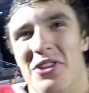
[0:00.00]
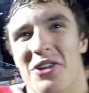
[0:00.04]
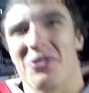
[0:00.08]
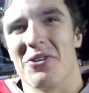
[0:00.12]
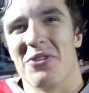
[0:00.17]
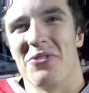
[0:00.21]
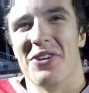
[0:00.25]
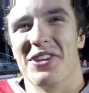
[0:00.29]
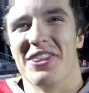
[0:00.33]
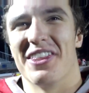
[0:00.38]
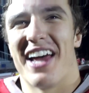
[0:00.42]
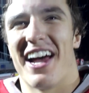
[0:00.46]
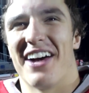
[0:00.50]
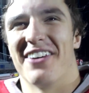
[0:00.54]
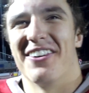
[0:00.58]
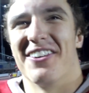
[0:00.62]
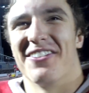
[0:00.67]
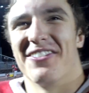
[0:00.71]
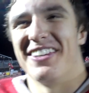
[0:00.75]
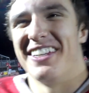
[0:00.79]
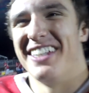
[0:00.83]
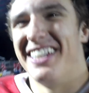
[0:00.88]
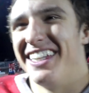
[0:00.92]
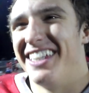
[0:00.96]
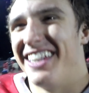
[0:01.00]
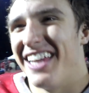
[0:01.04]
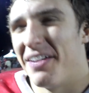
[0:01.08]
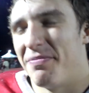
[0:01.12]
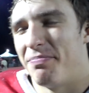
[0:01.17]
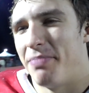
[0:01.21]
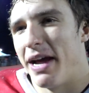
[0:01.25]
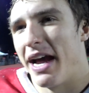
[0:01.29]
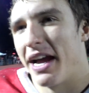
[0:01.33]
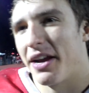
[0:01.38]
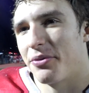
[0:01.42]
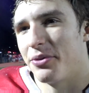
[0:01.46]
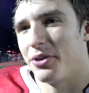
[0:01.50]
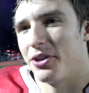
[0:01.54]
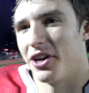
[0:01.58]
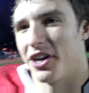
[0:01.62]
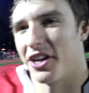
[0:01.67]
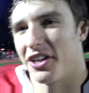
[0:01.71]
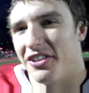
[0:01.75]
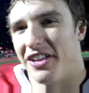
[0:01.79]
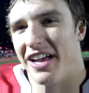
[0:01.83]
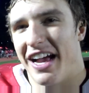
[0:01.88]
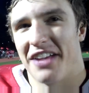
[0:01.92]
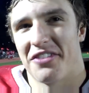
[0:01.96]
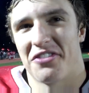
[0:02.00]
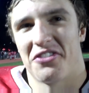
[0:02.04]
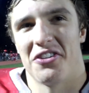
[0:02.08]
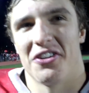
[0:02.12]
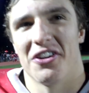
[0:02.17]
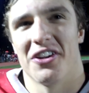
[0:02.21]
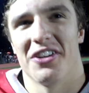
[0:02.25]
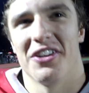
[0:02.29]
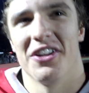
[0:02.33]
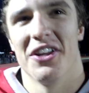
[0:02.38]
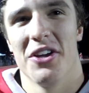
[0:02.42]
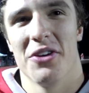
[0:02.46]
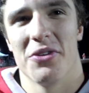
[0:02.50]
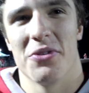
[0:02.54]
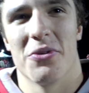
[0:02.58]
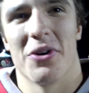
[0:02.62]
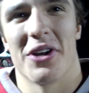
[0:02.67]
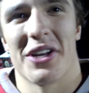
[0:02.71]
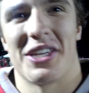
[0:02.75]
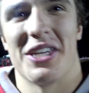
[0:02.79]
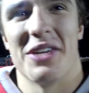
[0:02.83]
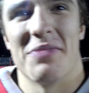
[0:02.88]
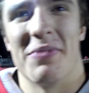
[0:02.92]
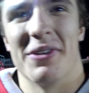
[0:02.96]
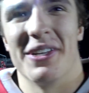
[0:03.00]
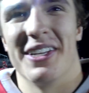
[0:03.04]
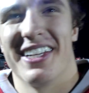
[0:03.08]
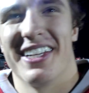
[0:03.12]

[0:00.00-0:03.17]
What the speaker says: that we win that one. We need that back. We got it last year, and we want to keep it.